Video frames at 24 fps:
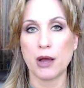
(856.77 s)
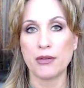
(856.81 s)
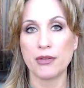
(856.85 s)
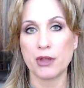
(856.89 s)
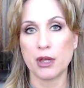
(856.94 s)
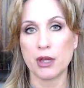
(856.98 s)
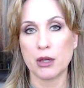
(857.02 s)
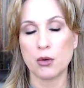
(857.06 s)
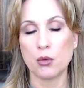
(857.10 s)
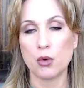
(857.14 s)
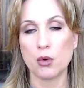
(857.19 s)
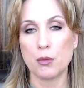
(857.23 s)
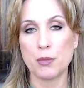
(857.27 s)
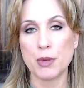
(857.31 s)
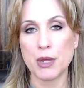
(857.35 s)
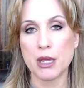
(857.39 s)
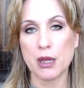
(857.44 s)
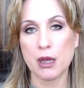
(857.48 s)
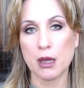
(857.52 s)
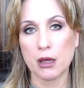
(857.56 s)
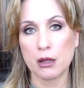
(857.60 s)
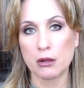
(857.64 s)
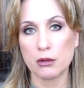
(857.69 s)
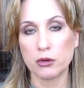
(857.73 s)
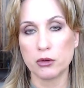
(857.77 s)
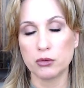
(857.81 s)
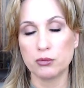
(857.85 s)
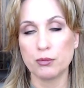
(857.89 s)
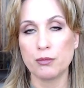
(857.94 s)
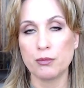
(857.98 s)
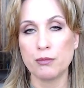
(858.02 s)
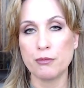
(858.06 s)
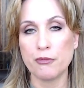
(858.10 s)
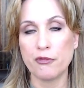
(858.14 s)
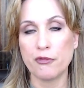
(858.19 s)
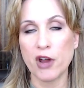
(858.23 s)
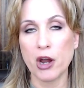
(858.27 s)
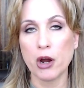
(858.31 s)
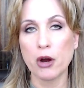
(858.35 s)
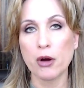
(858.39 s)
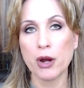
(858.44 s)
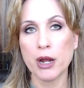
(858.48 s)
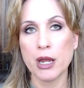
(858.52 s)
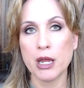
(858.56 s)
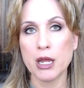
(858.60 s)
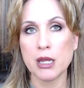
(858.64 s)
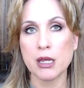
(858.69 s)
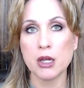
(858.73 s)
I think it will be a
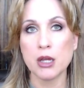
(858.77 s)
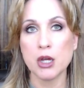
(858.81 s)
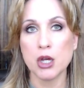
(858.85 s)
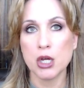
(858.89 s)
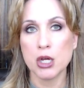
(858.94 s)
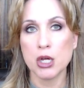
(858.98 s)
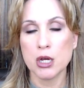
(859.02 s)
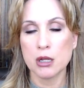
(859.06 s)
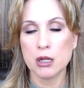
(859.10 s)
very